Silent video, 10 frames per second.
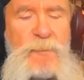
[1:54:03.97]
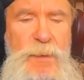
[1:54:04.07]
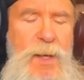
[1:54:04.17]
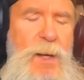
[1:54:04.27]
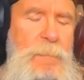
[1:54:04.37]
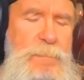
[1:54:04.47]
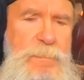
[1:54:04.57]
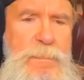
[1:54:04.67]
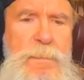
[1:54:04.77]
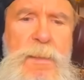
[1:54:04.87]
them.
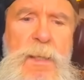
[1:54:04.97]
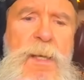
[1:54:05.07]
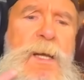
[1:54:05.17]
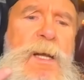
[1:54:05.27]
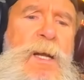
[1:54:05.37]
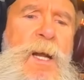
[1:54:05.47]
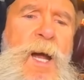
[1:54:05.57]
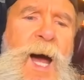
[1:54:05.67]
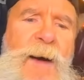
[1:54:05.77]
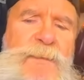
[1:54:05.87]

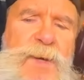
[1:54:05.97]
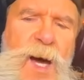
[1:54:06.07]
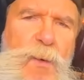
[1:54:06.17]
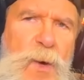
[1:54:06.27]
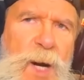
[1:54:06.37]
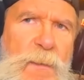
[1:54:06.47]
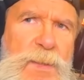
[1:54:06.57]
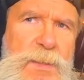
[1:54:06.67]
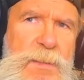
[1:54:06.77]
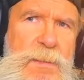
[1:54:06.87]
I forgot what I
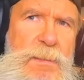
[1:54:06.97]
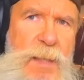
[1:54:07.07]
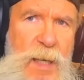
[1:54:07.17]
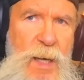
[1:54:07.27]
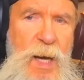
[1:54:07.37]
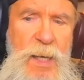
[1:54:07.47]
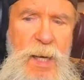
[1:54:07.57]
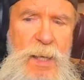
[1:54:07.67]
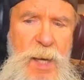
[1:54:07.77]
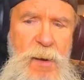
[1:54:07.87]
was. I, I
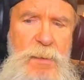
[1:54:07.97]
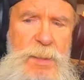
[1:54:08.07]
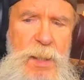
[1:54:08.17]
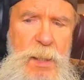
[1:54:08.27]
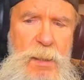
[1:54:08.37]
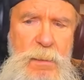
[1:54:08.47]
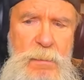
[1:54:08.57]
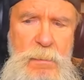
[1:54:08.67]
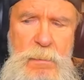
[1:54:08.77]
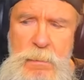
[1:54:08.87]
got a guarantee.
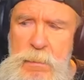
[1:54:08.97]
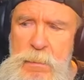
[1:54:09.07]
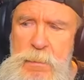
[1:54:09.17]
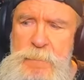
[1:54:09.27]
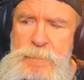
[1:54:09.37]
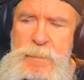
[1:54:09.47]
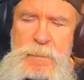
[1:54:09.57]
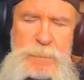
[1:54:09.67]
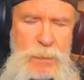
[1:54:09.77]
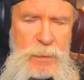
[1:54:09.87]

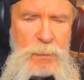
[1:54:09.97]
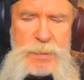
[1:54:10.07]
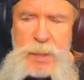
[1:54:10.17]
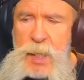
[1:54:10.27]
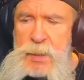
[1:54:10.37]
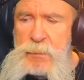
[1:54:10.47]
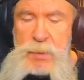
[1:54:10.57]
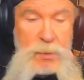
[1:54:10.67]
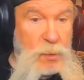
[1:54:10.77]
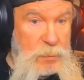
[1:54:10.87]
For those days, it
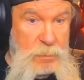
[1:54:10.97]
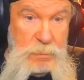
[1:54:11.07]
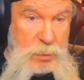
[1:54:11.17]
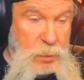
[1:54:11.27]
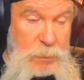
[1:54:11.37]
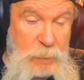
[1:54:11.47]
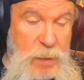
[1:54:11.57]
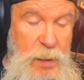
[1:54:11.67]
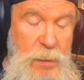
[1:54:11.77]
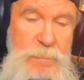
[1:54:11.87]
was good. It was good for
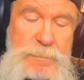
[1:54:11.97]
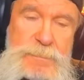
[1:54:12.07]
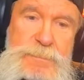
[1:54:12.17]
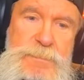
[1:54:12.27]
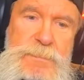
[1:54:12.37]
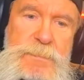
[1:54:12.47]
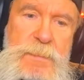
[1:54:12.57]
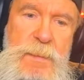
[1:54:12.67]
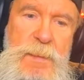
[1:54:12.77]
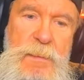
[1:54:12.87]
me.
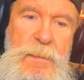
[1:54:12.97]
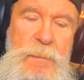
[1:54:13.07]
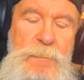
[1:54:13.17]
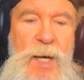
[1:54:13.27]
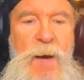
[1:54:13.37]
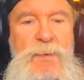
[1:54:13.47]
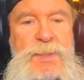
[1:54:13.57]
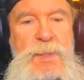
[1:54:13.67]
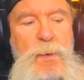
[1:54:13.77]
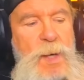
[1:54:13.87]
But I was
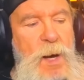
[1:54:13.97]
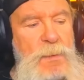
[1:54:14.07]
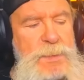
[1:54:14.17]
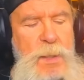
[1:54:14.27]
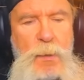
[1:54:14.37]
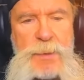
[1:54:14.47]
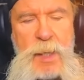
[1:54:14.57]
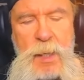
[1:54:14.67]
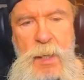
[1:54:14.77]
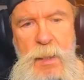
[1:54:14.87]
doing also
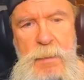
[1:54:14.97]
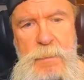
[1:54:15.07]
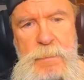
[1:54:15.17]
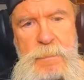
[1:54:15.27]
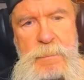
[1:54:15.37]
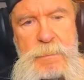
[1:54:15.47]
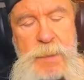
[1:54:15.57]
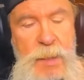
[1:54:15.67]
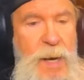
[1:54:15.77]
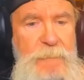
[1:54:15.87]
the uh,
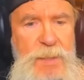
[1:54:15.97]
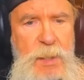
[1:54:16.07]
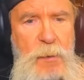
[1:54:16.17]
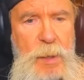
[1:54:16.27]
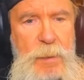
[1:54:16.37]
the commentary,